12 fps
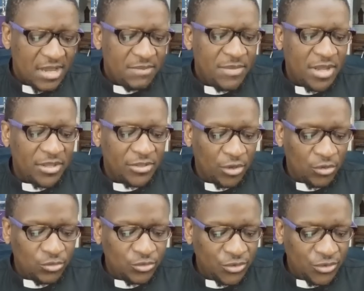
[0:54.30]
May
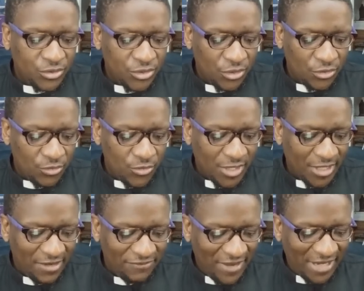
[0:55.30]
those who can
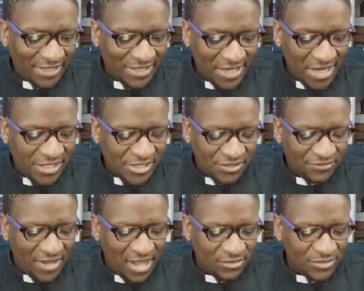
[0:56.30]
affect the nature of
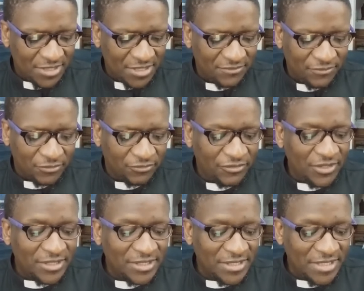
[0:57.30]
housing
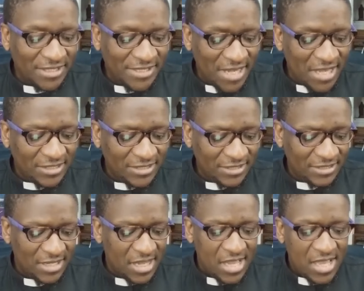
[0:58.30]
fulfill their
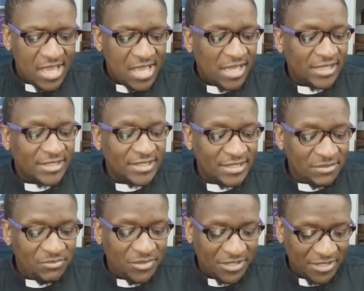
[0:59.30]
tasks and
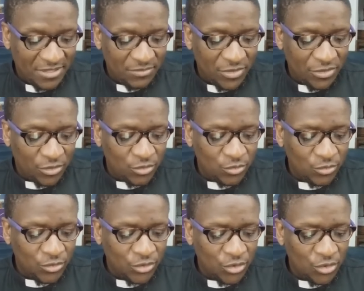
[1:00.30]
sympathy with
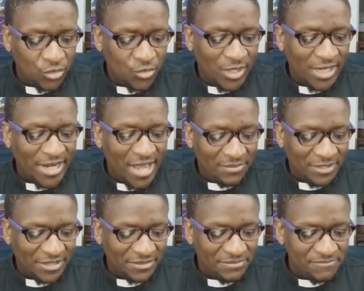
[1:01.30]
those who will
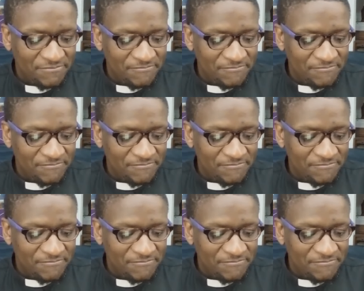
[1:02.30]
inhabit them.